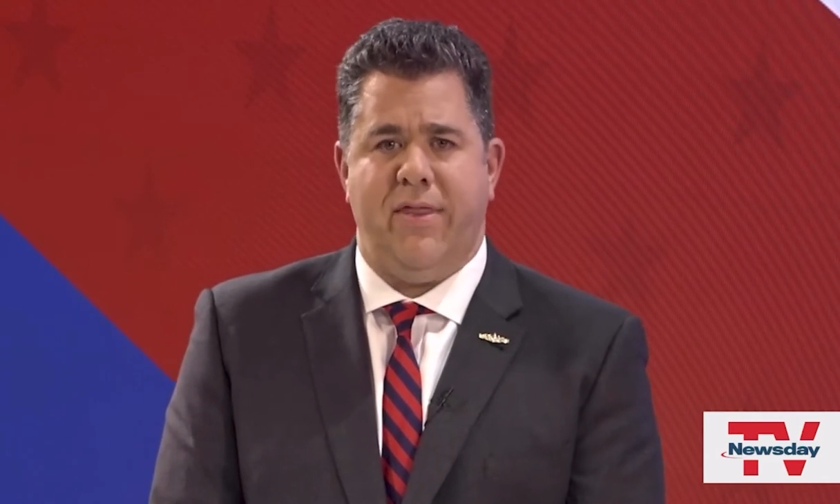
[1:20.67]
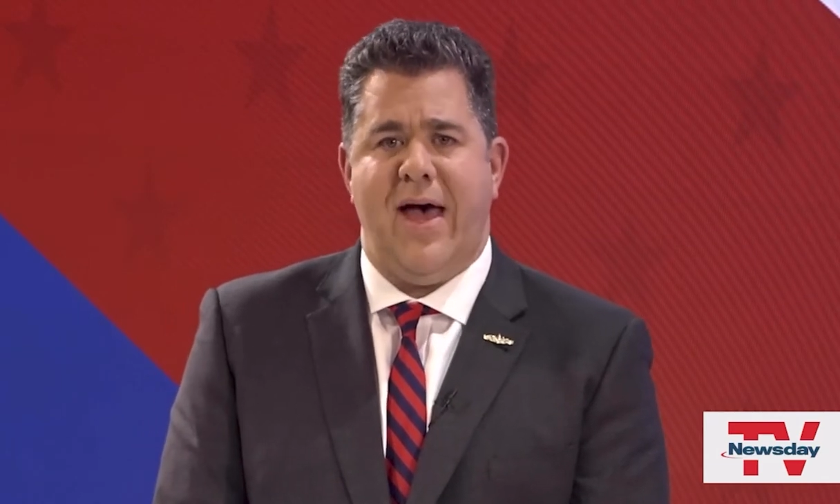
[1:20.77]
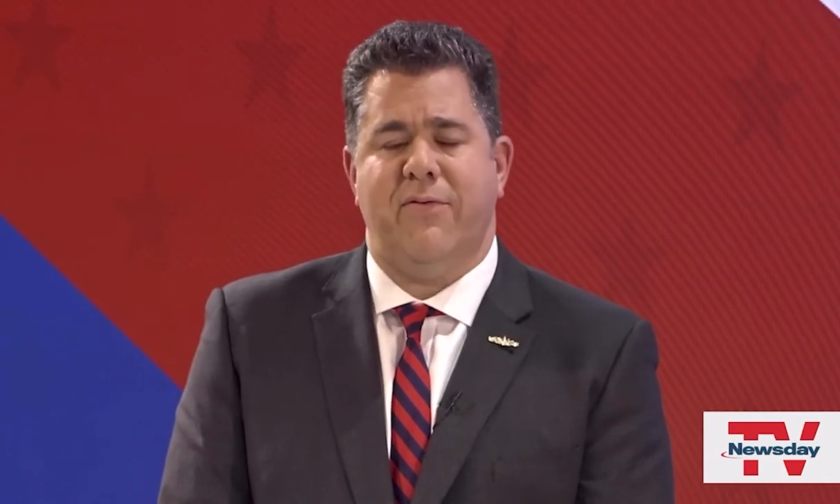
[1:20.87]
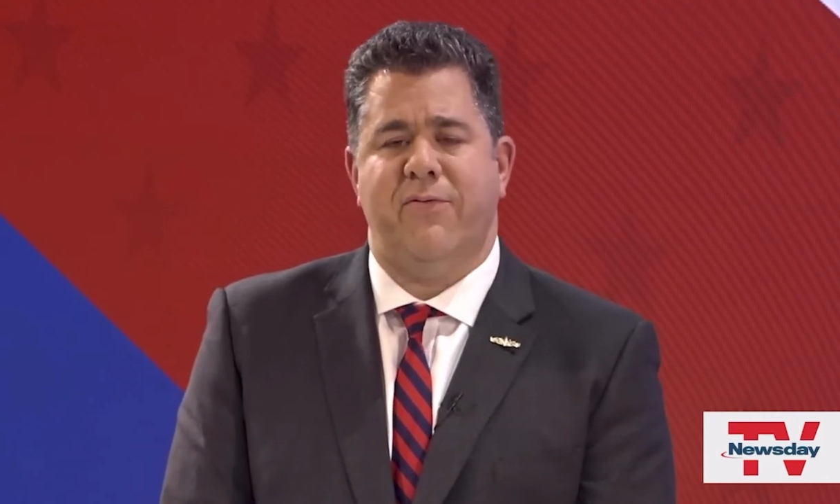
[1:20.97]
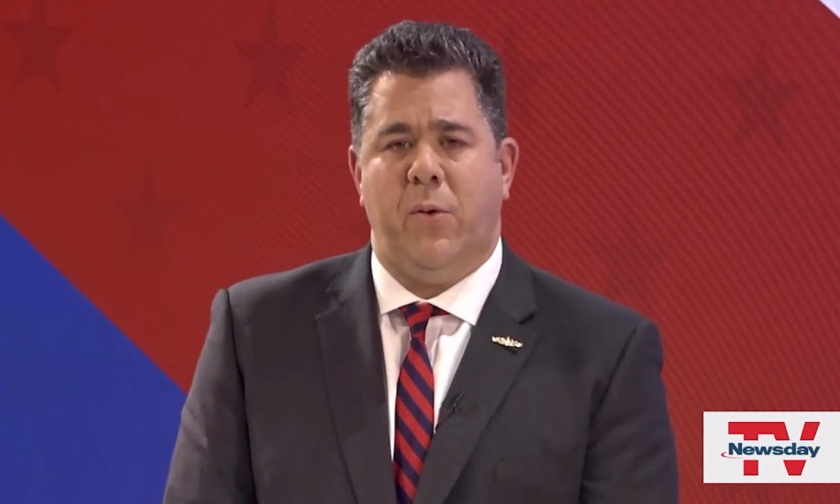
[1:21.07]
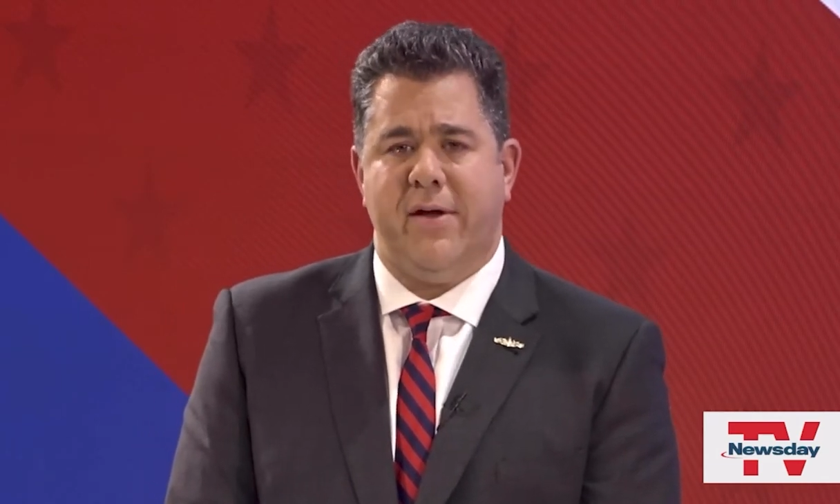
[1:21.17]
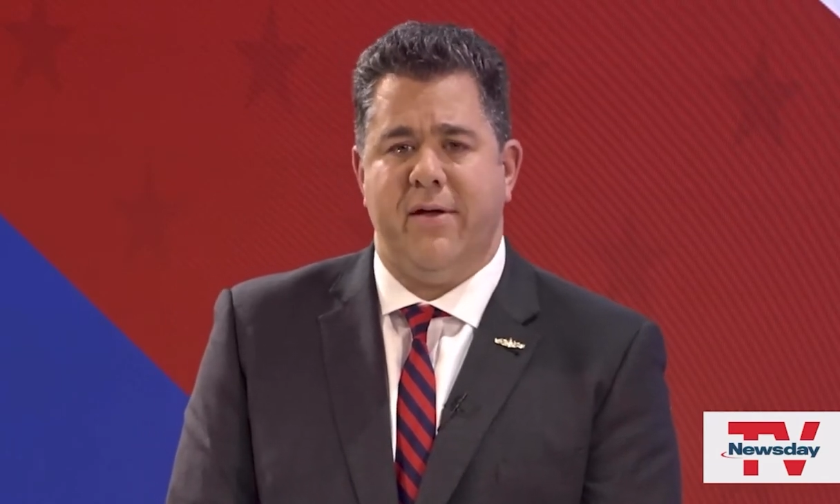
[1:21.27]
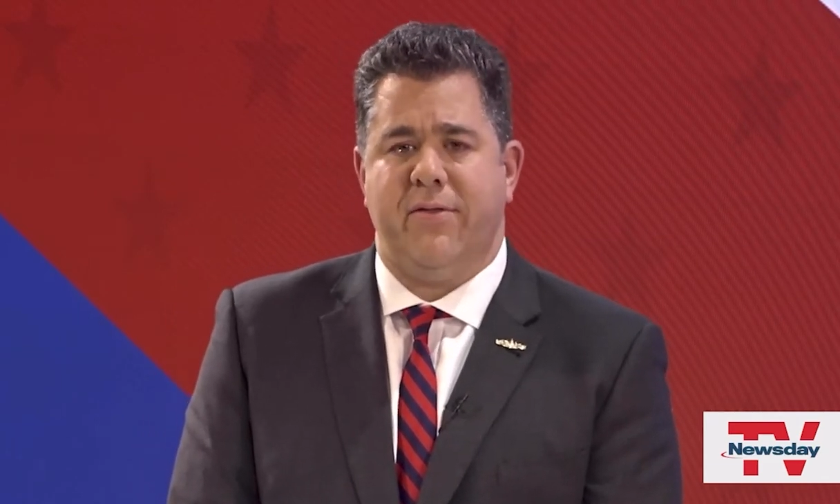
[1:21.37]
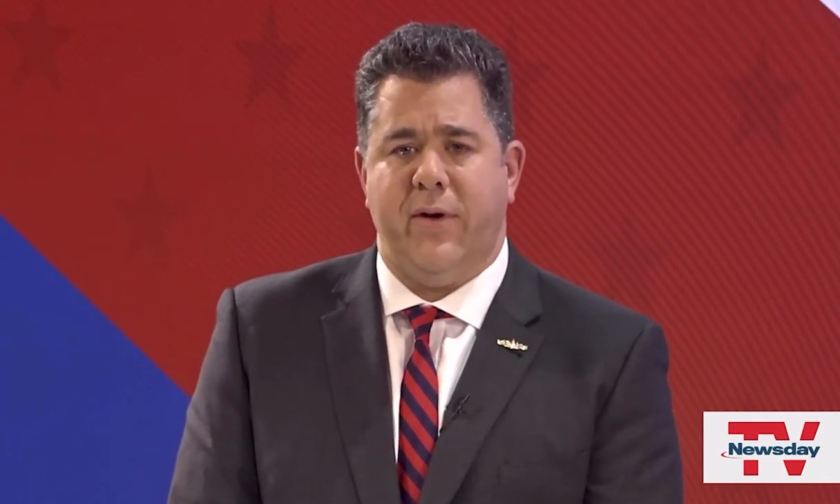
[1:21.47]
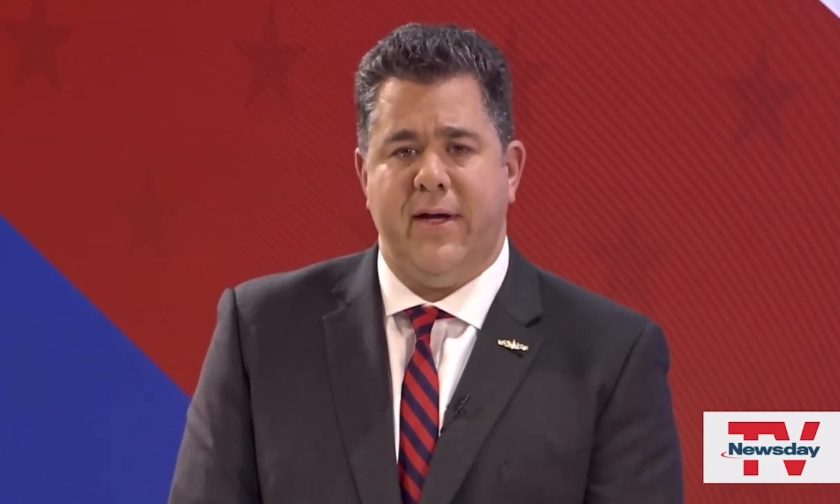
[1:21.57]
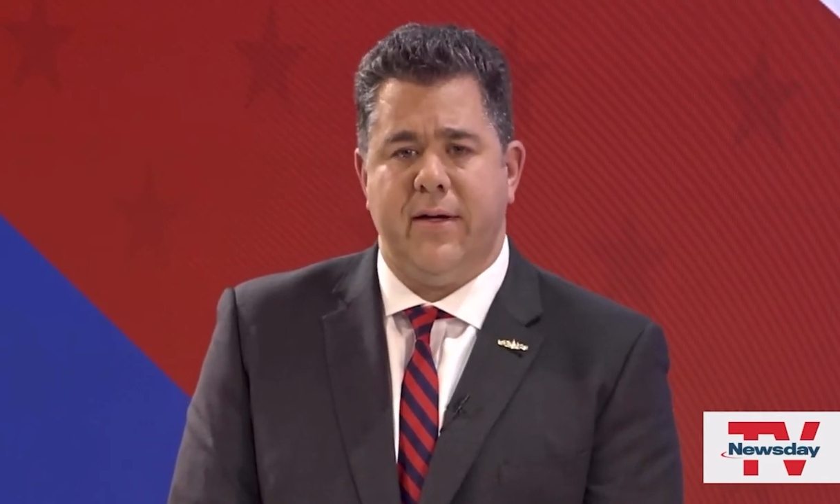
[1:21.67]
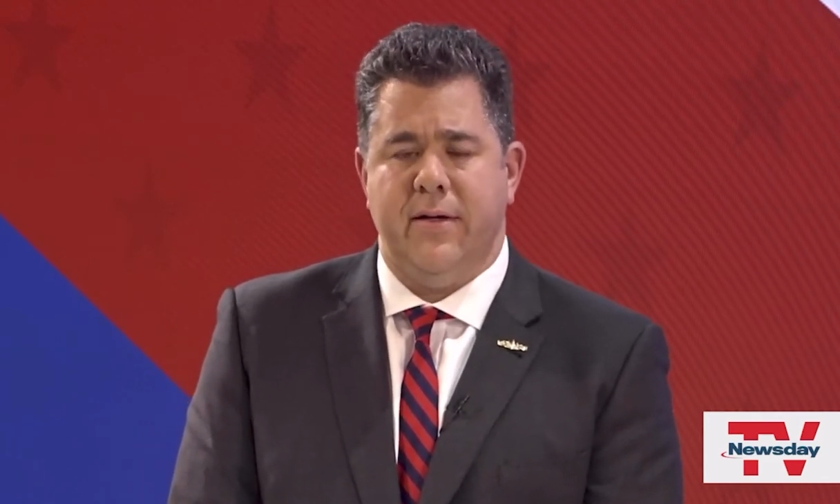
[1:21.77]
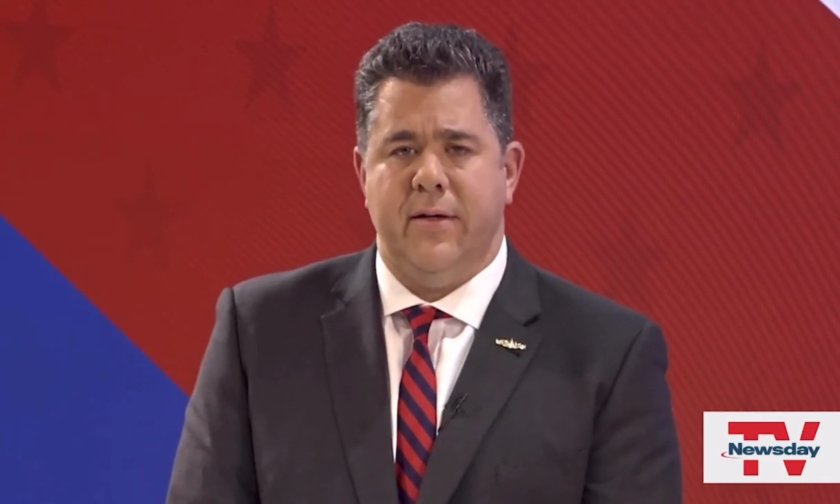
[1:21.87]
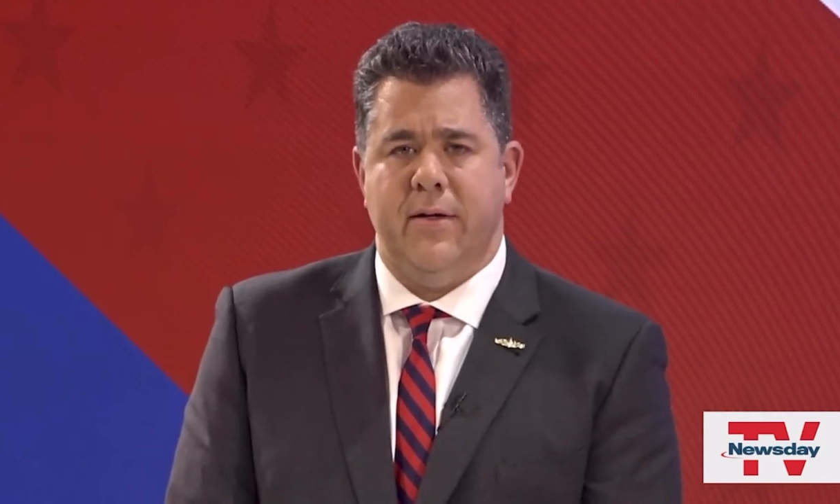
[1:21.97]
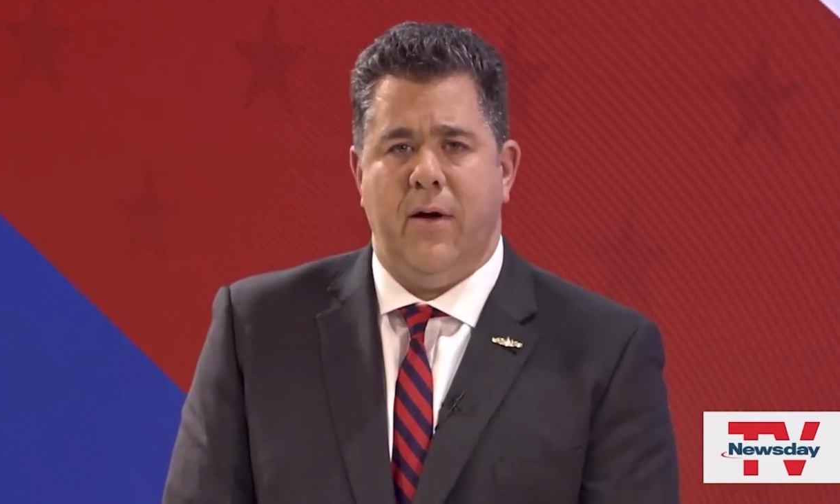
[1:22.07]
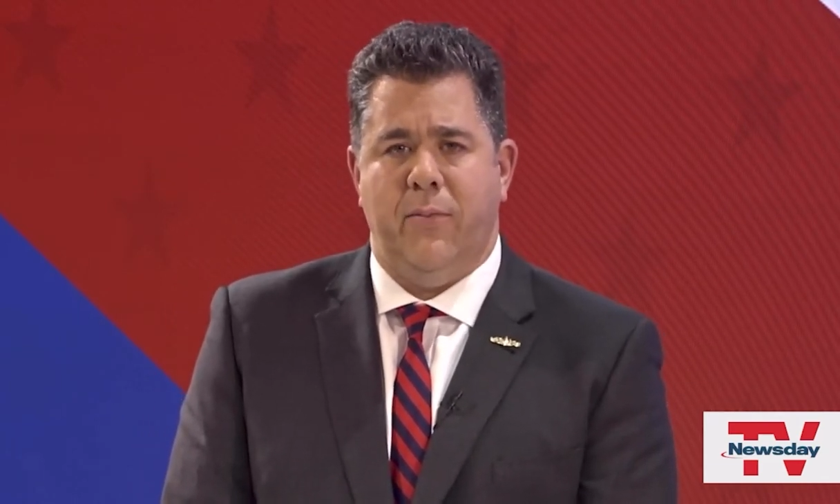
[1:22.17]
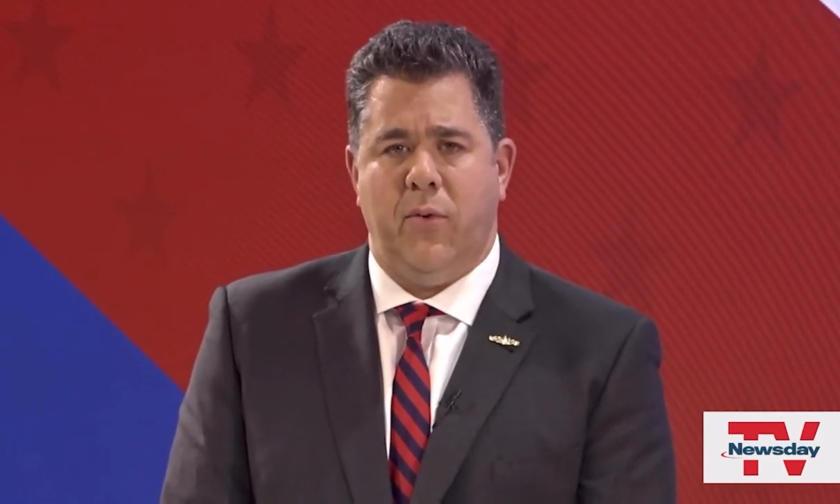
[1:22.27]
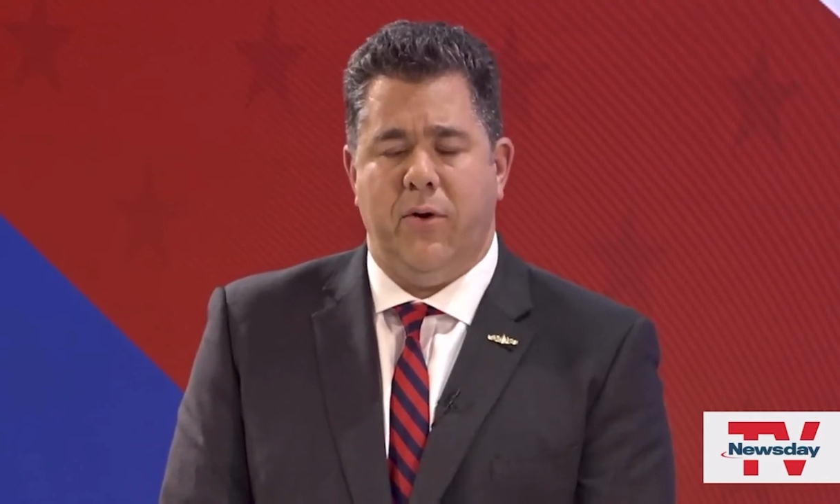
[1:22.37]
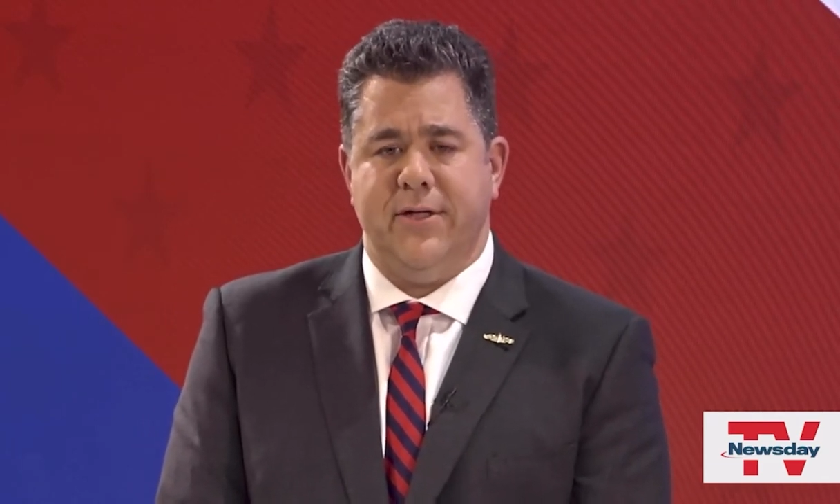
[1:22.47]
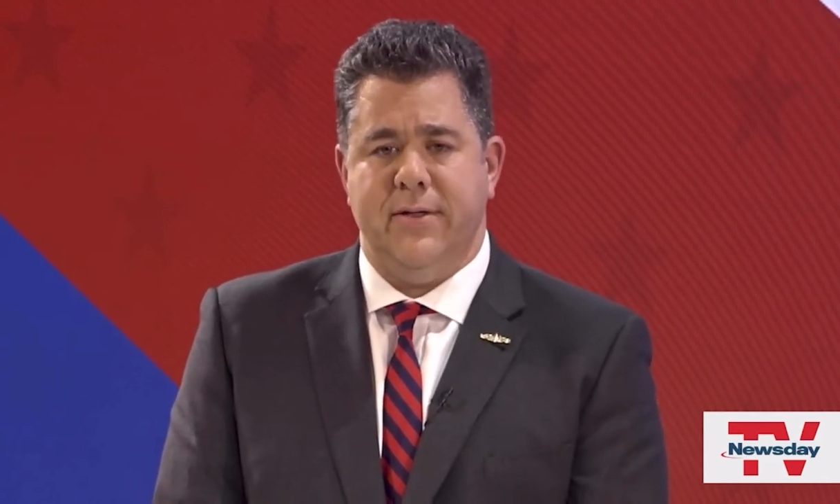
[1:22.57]
that 40th week
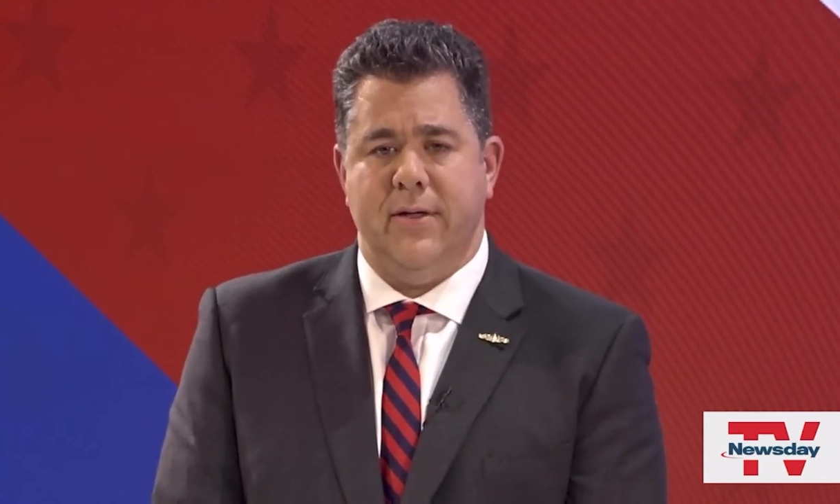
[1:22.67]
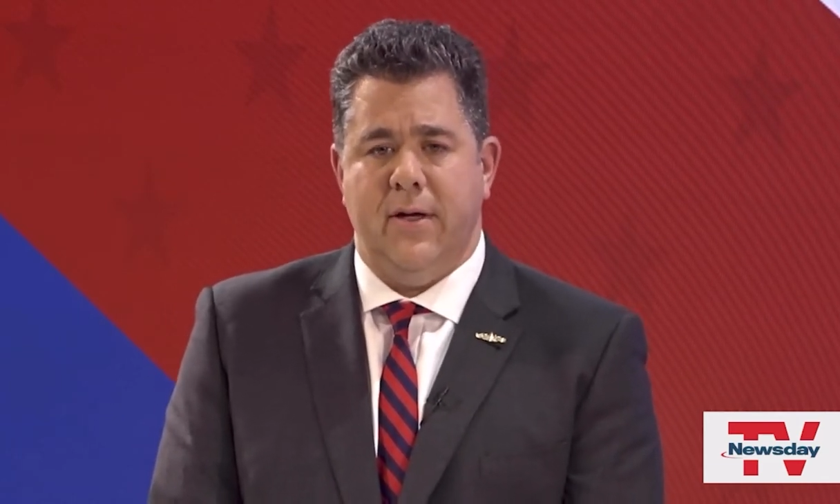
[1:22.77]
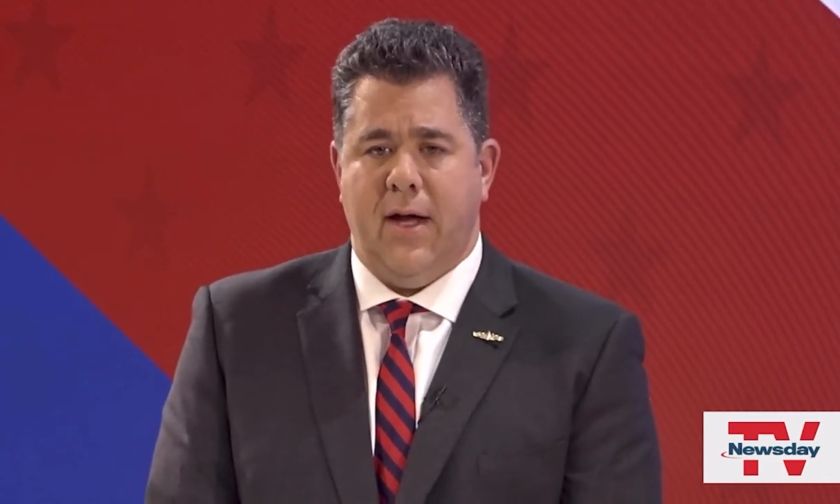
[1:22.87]
abortion?